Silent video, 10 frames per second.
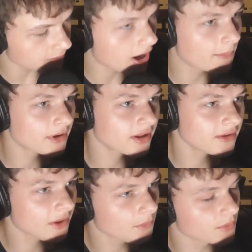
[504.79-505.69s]
property
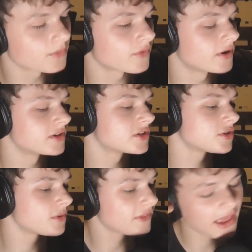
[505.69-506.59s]
that we're referring
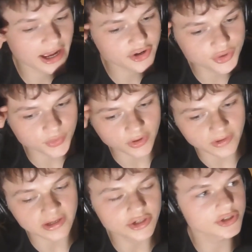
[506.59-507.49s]
to and the actual
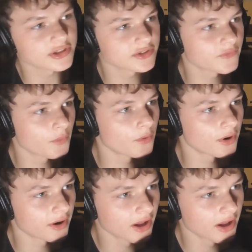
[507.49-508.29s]
conditions for